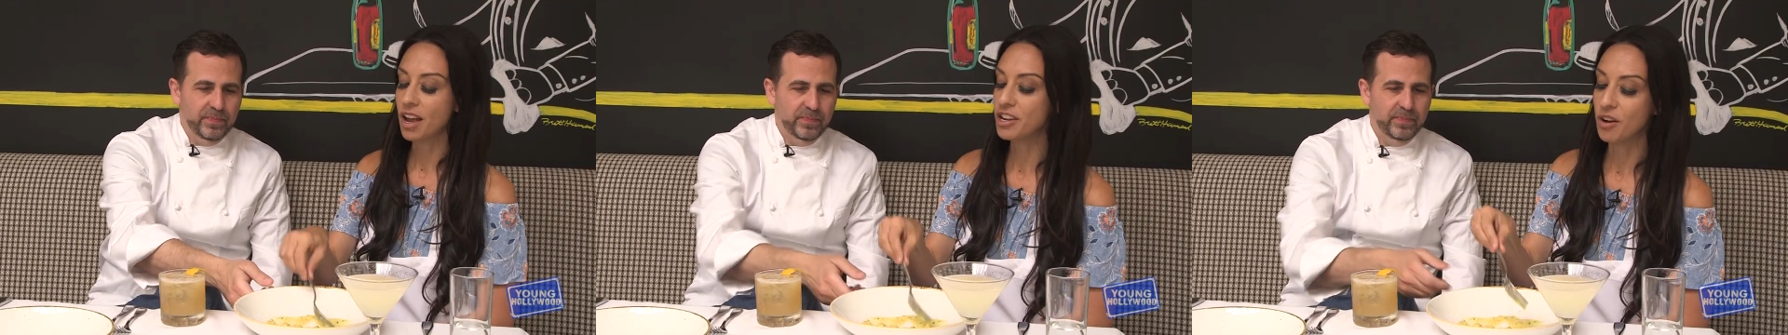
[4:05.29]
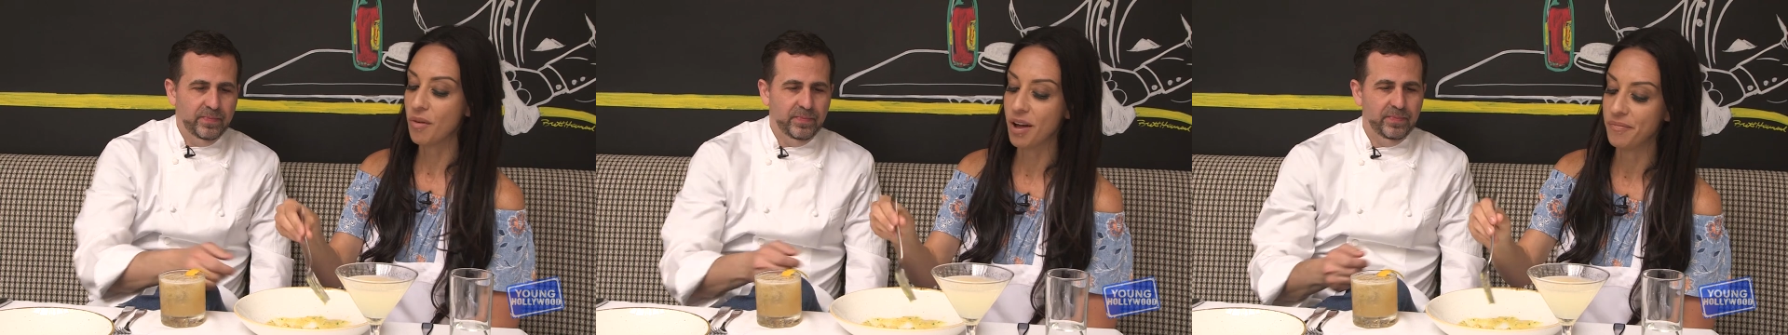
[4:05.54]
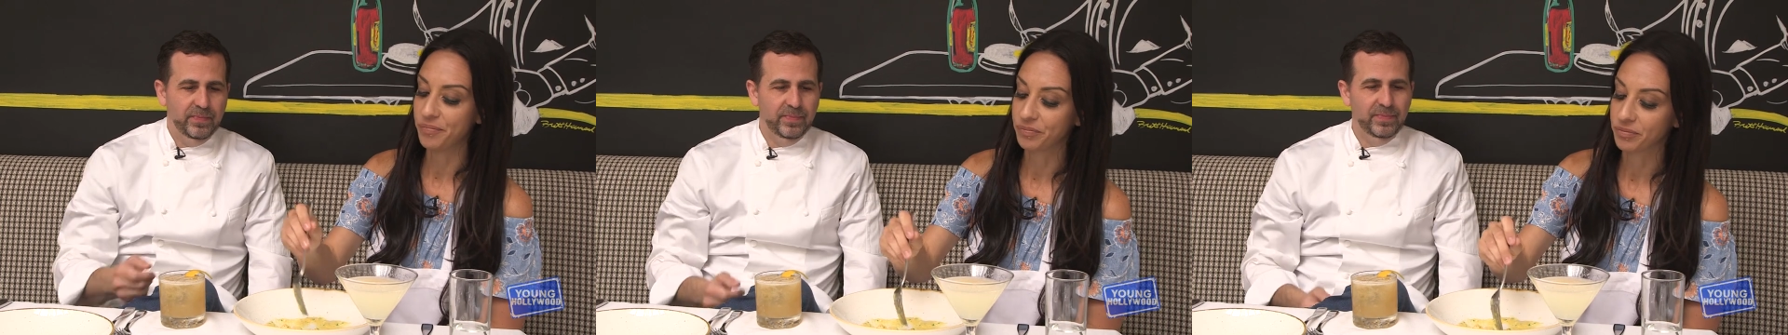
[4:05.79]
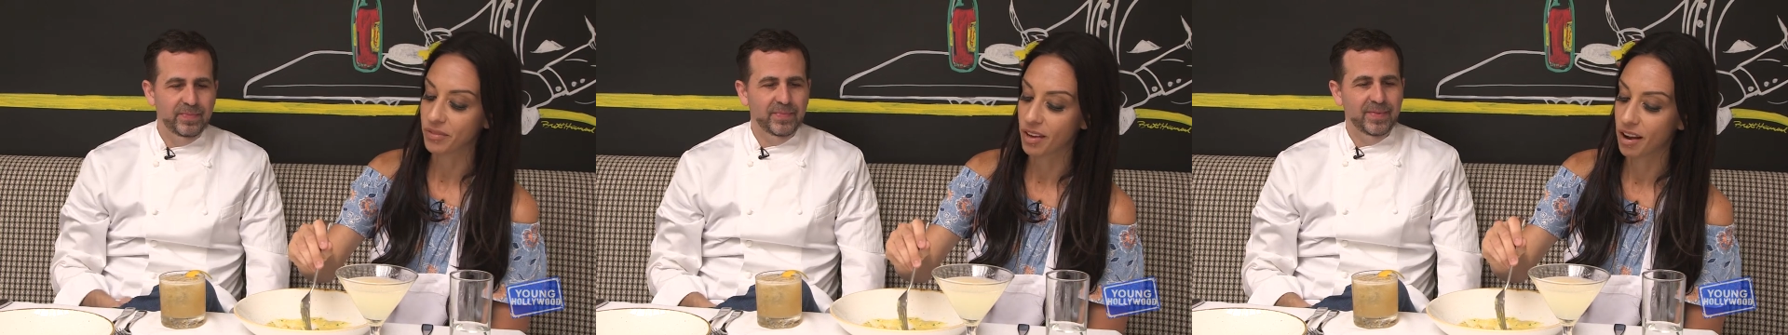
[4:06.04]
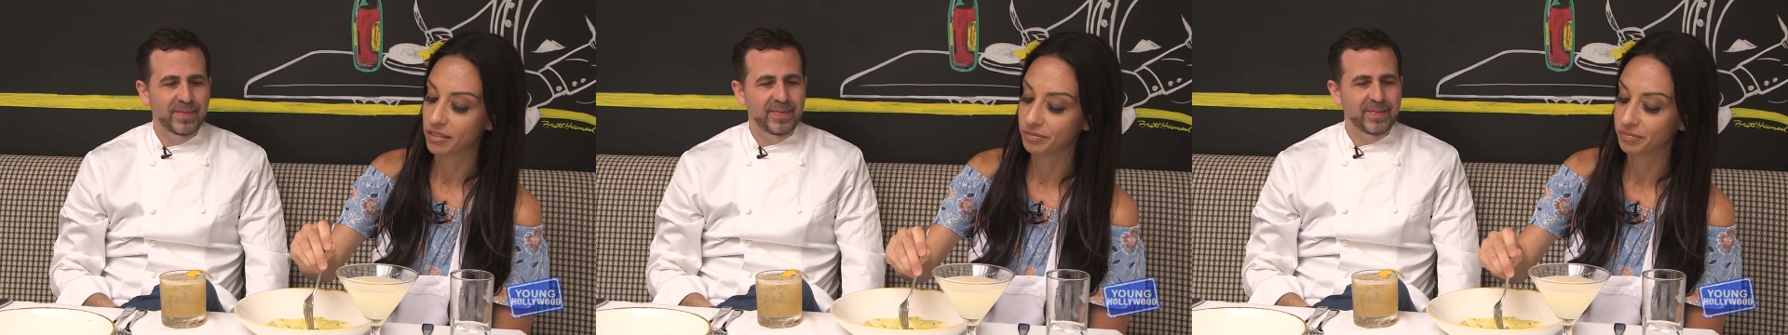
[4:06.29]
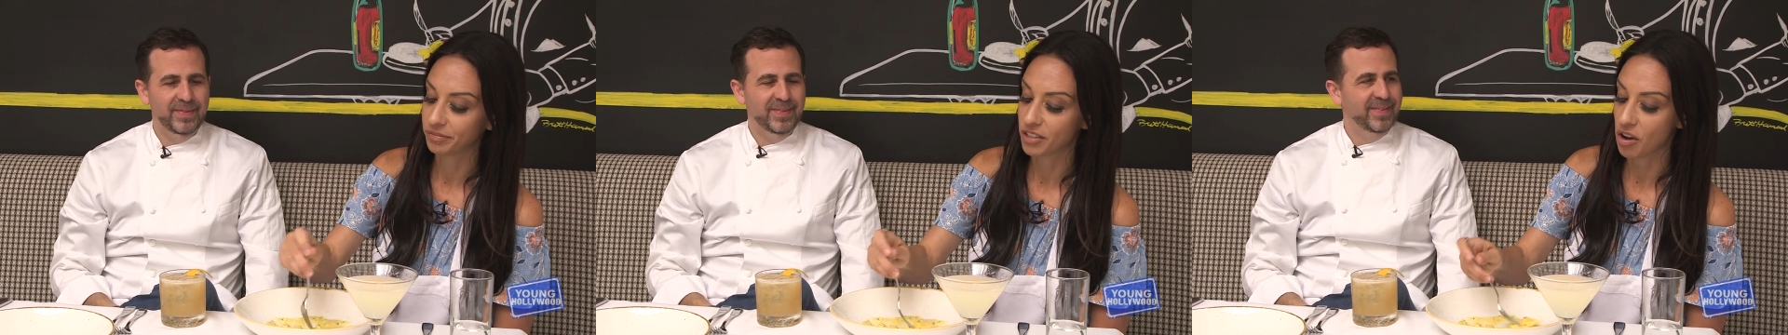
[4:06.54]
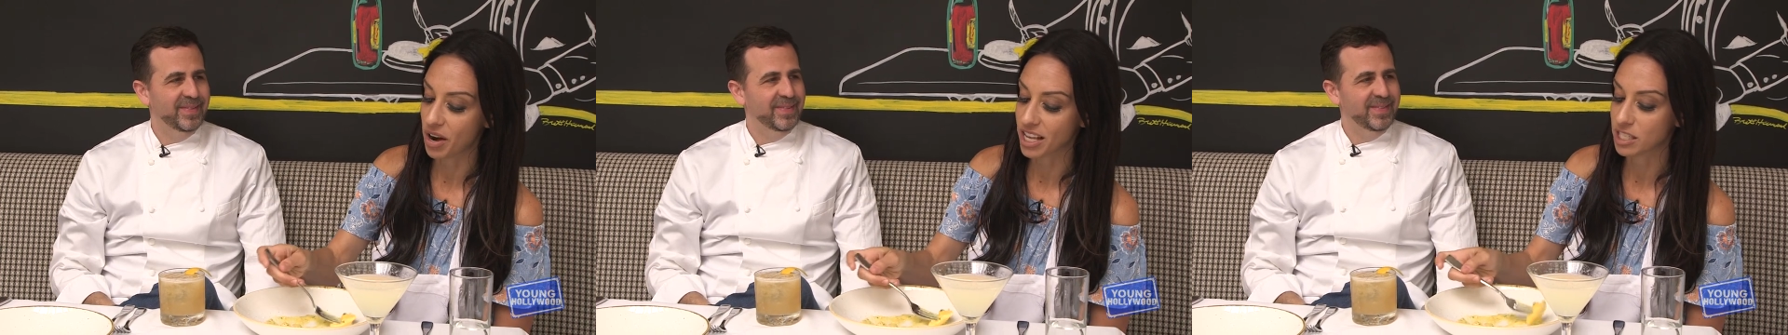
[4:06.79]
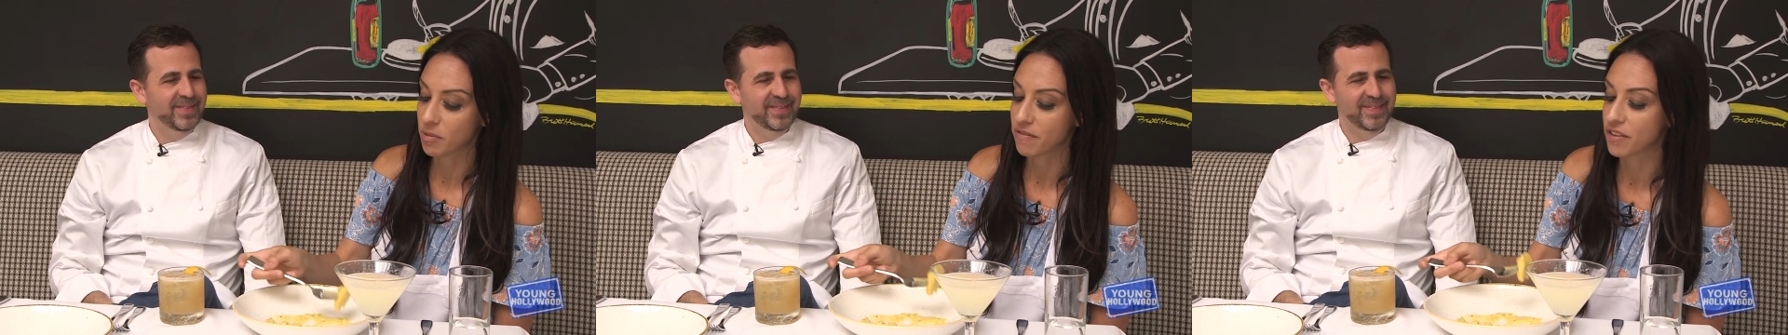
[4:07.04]
Speaker 1: You know what? No, it
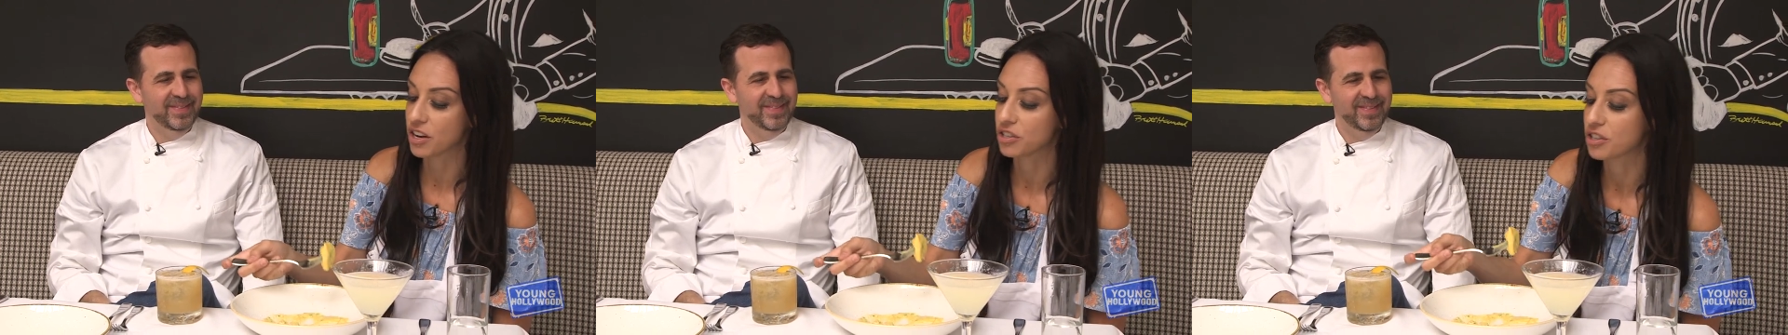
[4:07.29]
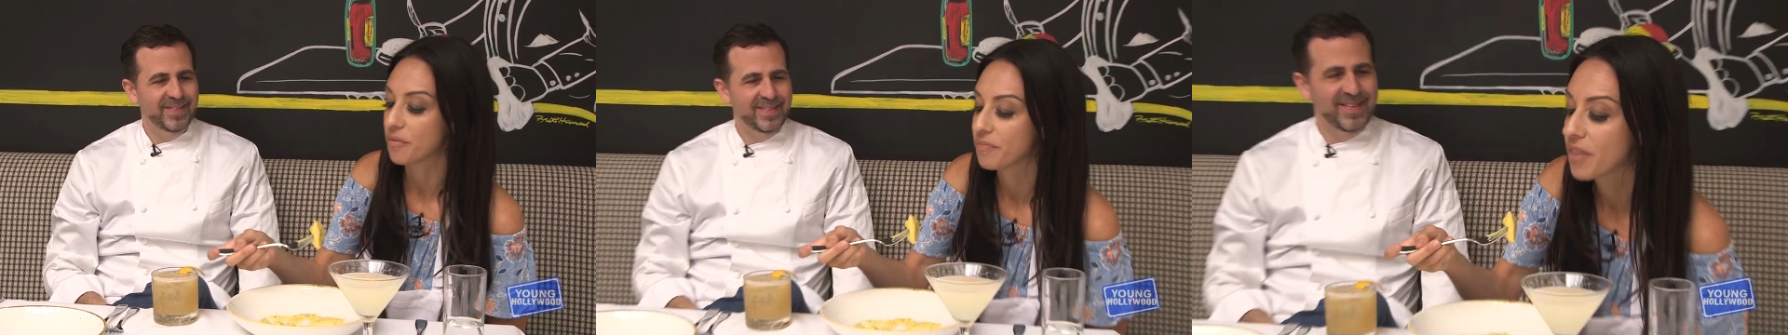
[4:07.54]
has to be finished.